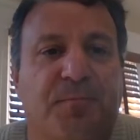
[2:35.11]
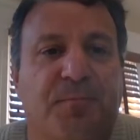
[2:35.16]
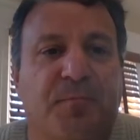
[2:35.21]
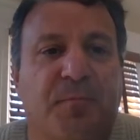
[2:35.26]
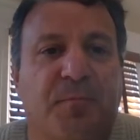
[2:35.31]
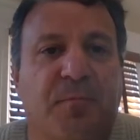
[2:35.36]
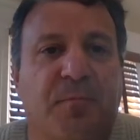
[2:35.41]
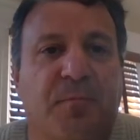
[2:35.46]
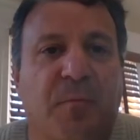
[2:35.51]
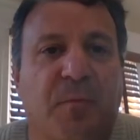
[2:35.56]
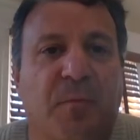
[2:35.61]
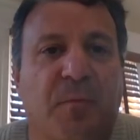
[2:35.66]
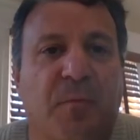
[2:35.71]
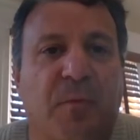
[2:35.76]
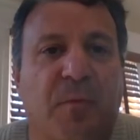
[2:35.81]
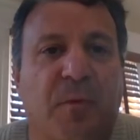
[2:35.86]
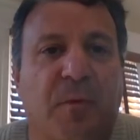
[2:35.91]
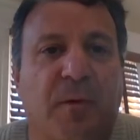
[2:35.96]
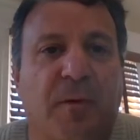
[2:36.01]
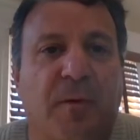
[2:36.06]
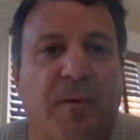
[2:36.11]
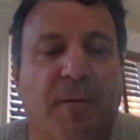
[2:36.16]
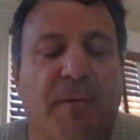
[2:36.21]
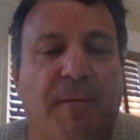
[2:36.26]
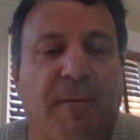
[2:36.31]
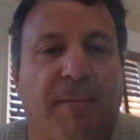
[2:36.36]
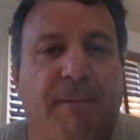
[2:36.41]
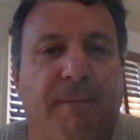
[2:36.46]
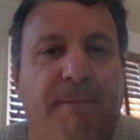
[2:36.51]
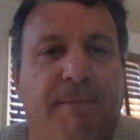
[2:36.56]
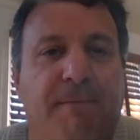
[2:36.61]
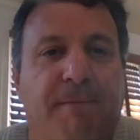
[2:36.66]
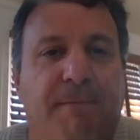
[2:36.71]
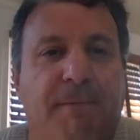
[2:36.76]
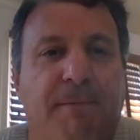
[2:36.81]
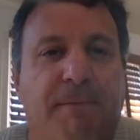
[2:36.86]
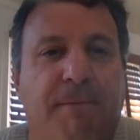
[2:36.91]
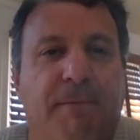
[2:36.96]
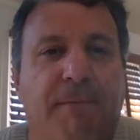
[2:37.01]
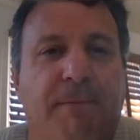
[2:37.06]

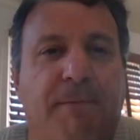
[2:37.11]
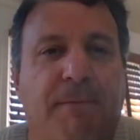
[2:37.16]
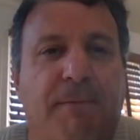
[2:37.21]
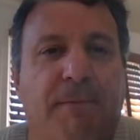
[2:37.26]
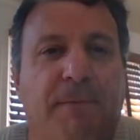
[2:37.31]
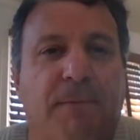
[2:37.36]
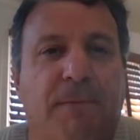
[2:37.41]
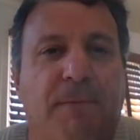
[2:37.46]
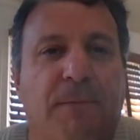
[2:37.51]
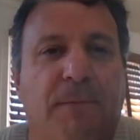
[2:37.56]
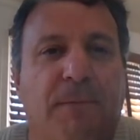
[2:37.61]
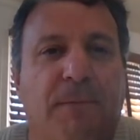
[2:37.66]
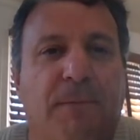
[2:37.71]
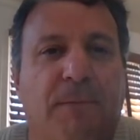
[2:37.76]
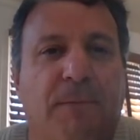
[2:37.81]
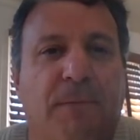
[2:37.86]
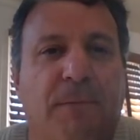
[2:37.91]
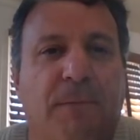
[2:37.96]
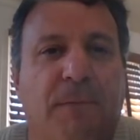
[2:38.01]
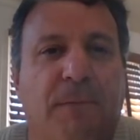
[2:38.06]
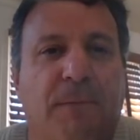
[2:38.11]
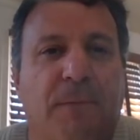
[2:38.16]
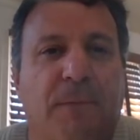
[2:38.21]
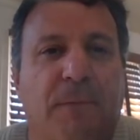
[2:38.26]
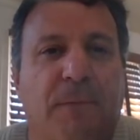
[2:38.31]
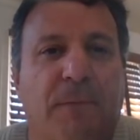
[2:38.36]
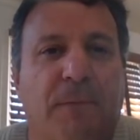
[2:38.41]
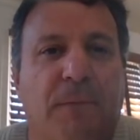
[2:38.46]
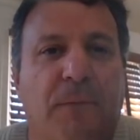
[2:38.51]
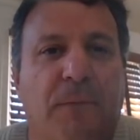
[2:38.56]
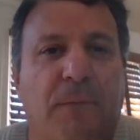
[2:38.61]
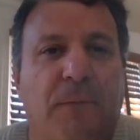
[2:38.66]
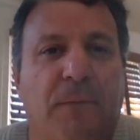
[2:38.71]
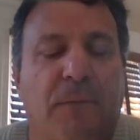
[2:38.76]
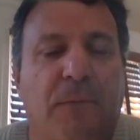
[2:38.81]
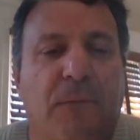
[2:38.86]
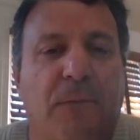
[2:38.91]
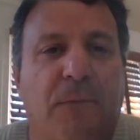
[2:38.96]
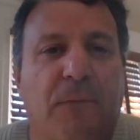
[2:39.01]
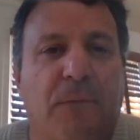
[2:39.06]

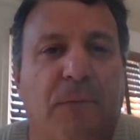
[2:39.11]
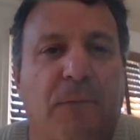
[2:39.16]
The person shown says nothing.